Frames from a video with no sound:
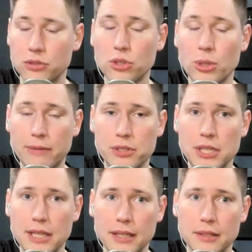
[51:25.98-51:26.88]
you do have to
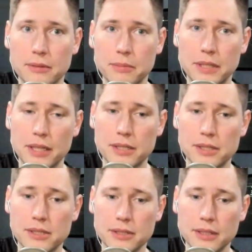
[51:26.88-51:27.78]
see it
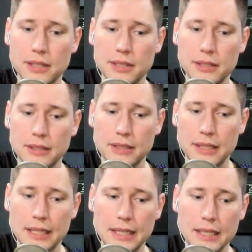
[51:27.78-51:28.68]
because it
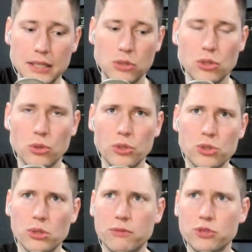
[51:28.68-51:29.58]
you can only
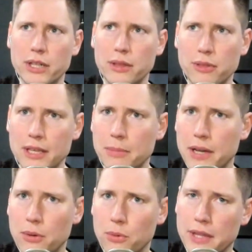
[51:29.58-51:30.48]
sort of try to think
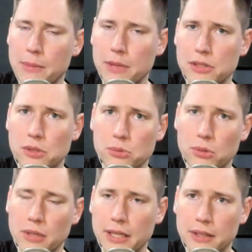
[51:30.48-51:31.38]
about what that many zones would
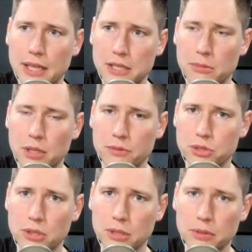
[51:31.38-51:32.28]
look like on that small of a
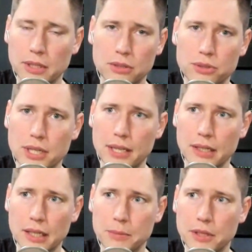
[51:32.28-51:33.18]
screen. But like you're
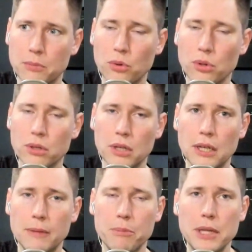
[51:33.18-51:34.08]
saying, I mean, the more
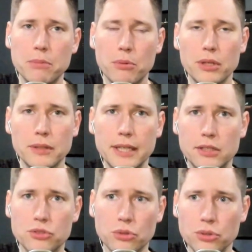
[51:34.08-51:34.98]
pinpoint light
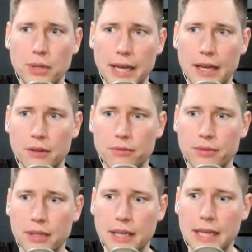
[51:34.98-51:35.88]
control you have,
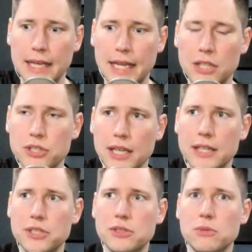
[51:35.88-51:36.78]
and it's
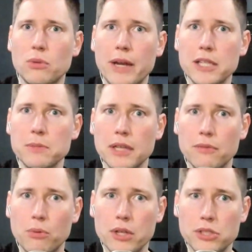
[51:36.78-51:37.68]
it's reminds me
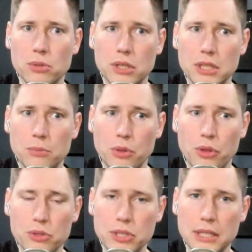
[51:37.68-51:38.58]
of what Sony did with
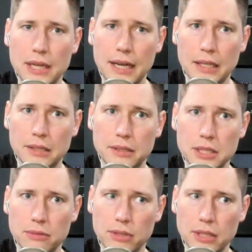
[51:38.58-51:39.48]
their Z9
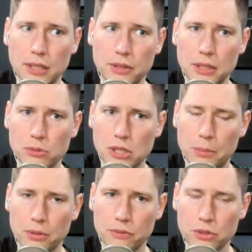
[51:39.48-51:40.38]
TV. I think that was a
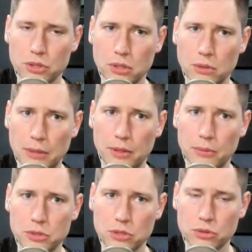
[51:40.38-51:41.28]
couple of years ago now when
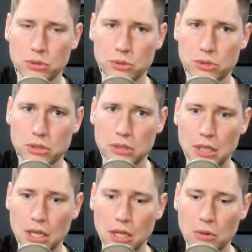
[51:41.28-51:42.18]
that was introduced. Right
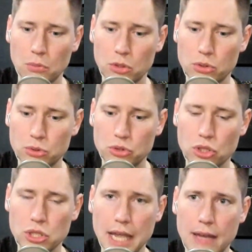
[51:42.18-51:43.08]
where you
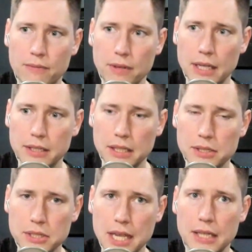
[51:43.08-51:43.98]
just have an
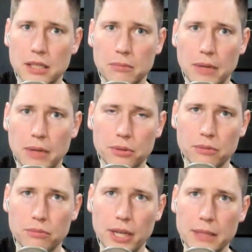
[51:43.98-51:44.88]
insane amount
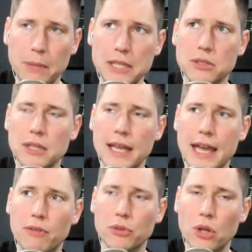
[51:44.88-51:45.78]
of light. Basically, they
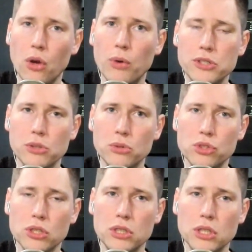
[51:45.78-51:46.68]
have a low
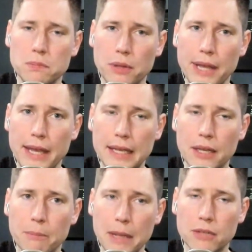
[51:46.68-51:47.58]
resolution
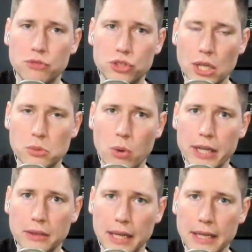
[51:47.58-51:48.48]
display made of just
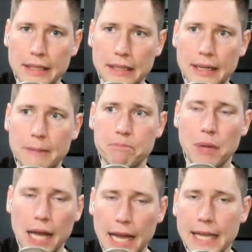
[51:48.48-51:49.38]
white light
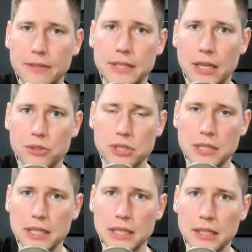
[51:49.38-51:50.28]
behind the
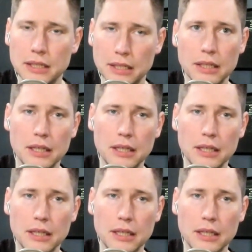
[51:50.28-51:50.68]
LCD.